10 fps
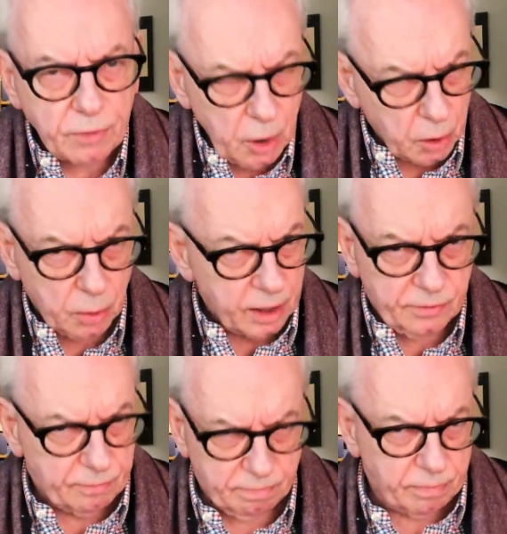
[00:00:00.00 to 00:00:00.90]
who is
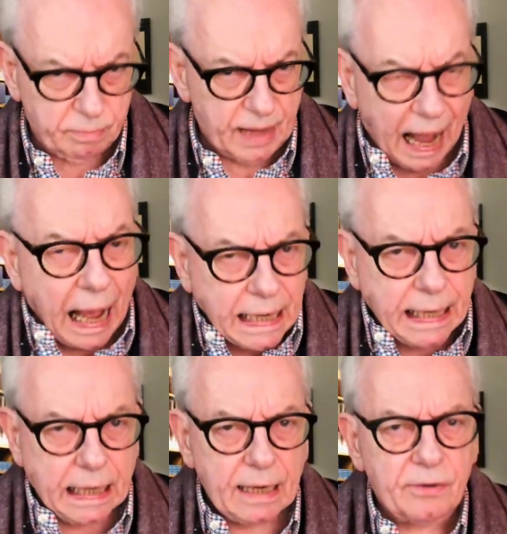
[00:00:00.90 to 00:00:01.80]
the
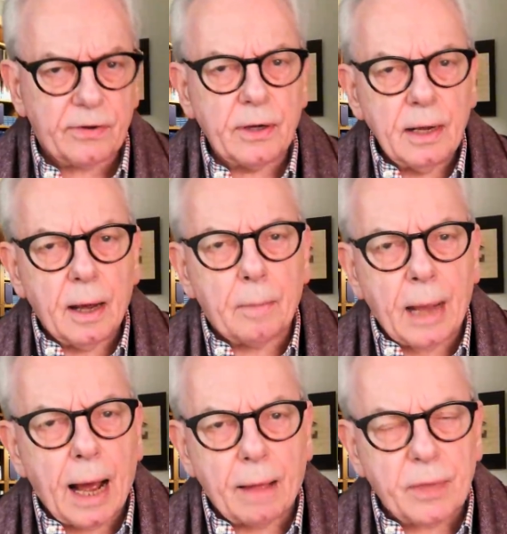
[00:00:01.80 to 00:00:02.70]
idealist uh,
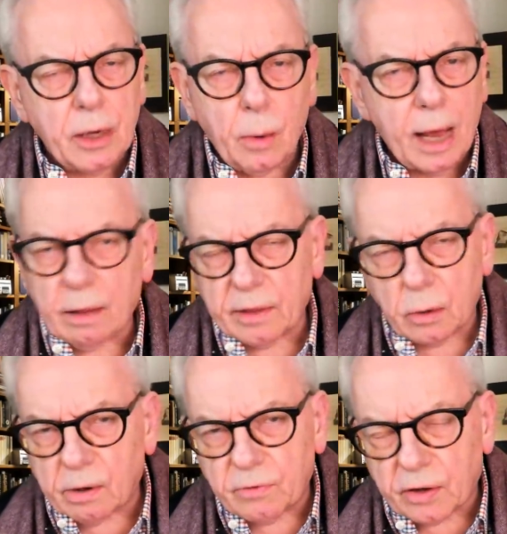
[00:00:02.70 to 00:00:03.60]
behind the UN, the
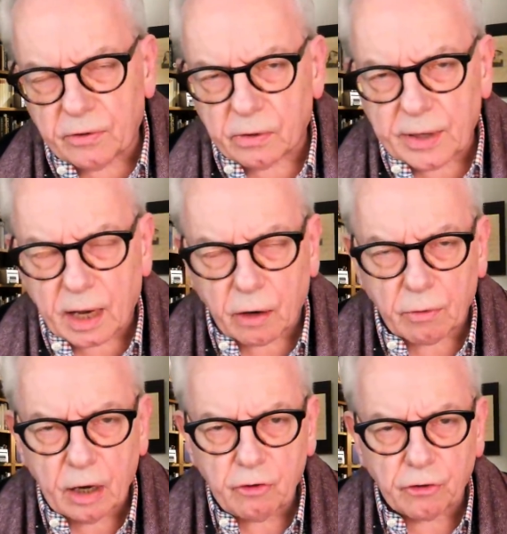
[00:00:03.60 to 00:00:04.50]
Universal
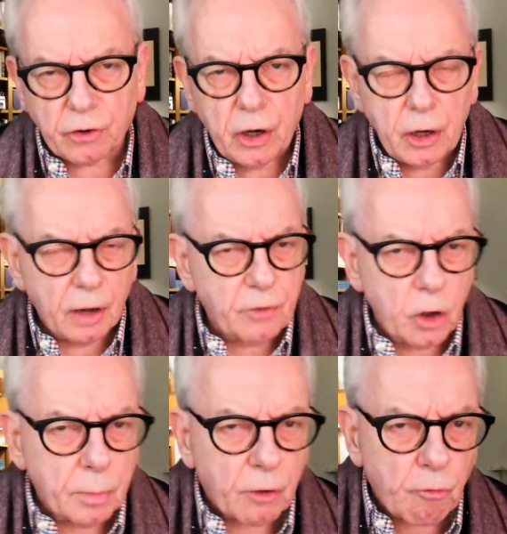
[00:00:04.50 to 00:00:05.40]
Declaration of
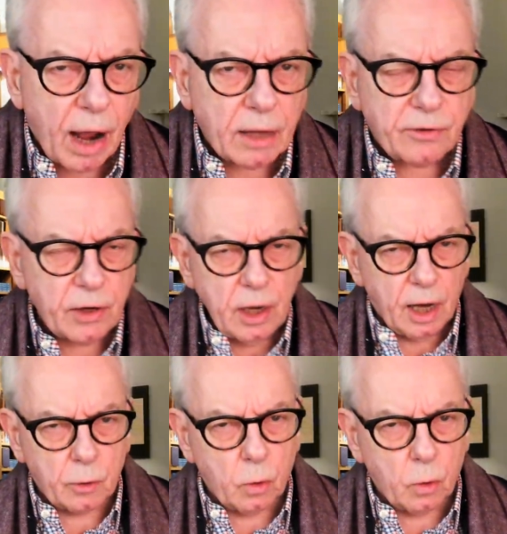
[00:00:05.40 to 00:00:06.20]
Human Rights, and all